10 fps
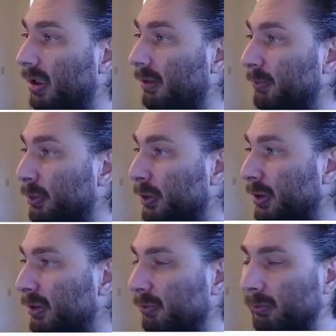You
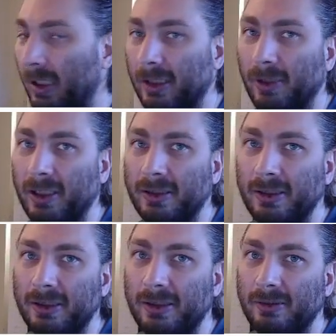could randomize
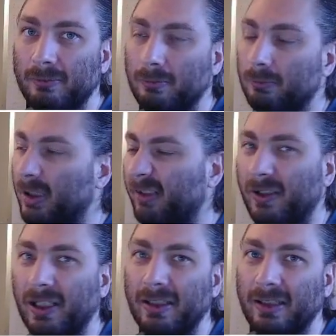this, but I
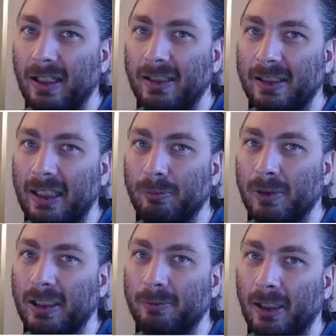find that the game
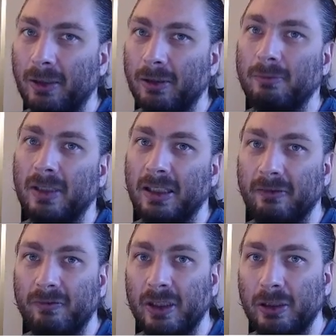plays better
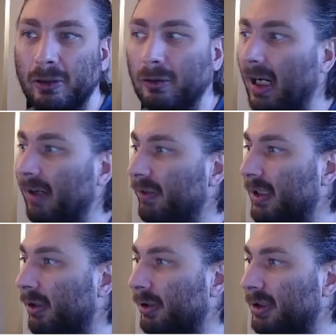if you have a
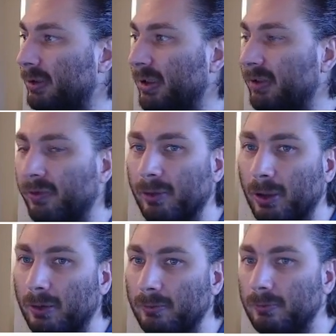constant speed for your
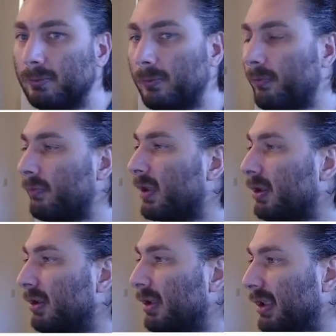ball.
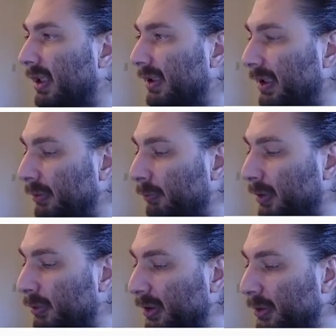And then we're
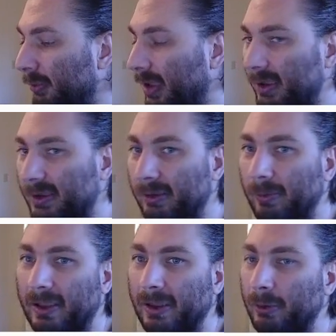going to actually
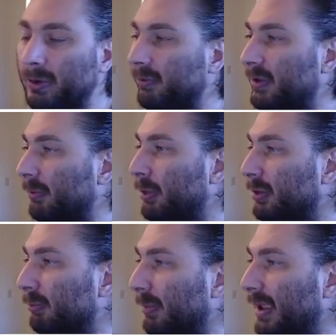make use of some of those
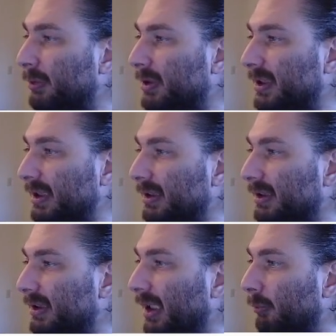matrices
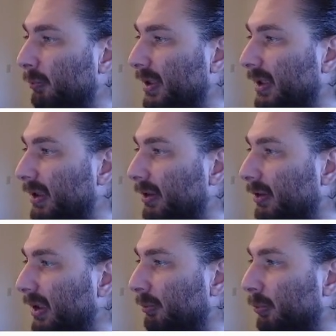that we
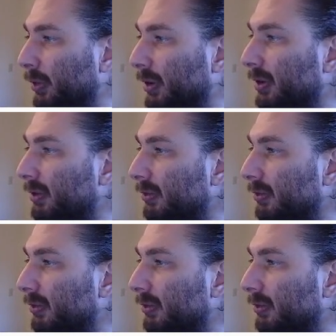imported